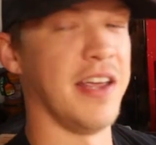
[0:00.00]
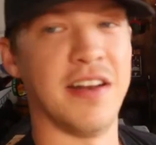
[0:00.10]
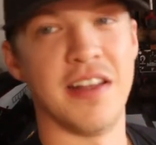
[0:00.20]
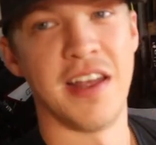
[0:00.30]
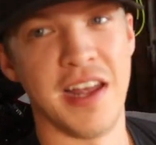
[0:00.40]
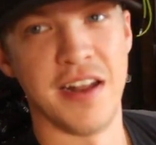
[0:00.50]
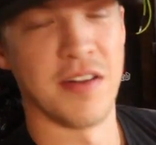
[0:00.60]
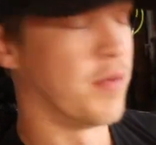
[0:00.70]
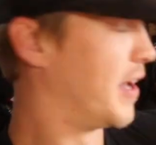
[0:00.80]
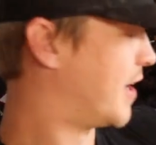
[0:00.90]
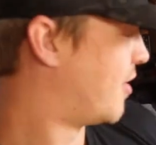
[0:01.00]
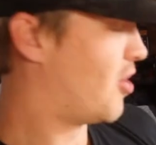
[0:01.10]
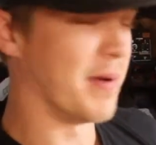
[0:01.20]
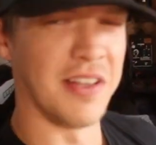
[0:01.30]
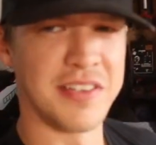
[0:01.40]
eight. And when I got
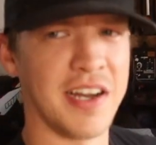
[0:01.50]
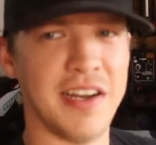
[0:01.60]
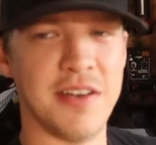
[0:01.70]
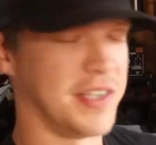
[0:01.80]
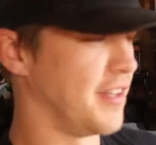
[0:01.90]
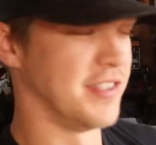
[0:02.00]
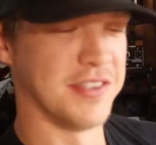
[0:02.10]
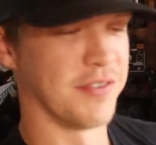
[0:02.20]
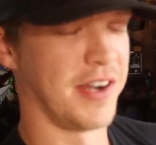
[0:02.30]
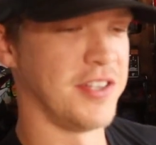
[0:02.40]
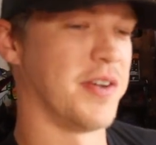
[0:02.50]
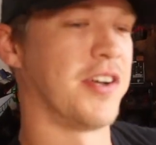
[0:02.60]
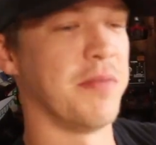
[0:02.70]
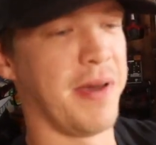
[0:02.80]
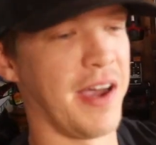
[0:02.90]
home, I looked at it and I was like, this isn't right. So I
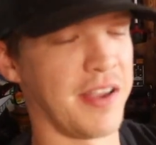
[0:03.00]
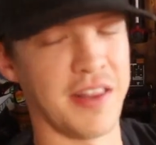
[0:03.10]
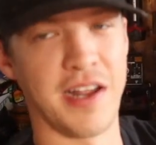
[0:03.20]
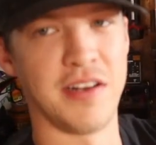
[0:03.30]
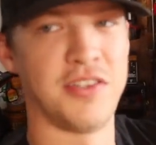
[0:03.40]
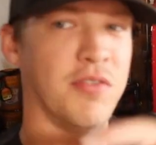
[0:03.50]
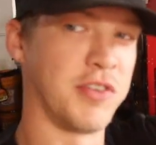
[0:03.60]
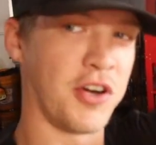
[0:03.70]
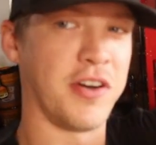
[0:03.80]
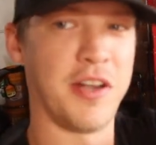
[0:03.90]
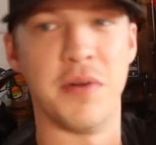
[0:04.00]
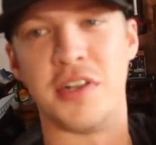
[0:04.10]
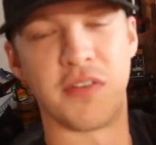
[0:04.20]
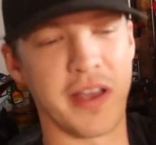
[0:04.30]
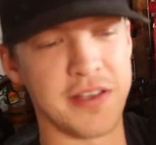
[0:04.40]
had to go back, and then I returned it and went
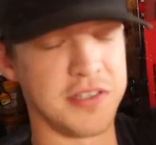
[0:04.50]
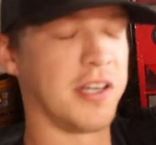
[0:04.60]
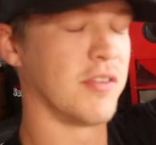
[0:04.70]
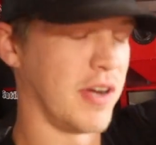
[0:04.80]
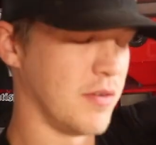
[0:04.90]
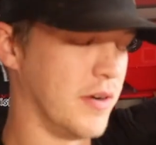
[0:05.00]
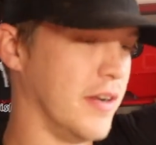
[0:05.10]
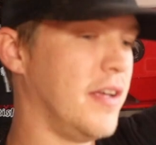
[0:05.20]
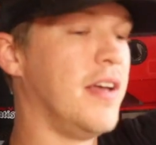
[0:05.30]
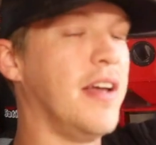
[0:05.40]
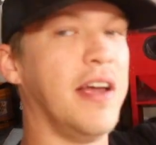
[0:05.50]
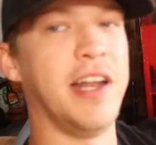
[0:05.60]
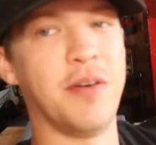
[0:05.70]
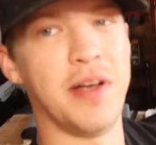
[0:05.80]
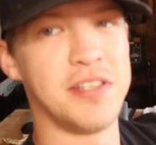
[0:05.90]
to O'Reilly's and got the right one.
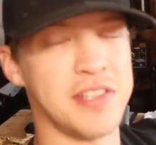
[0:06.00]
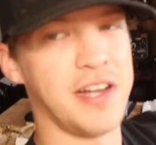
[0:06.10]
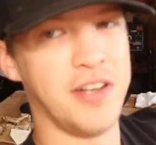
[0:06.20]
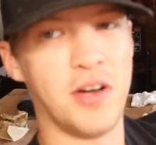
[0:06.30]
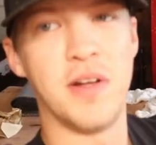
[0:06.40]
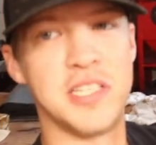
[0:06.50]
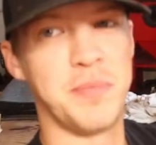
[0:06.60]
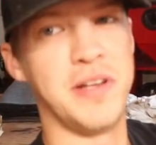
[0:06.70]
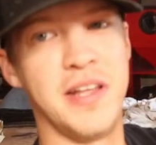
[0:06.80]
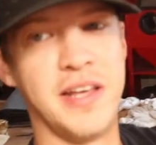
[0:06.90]
Anyway, side note, it's been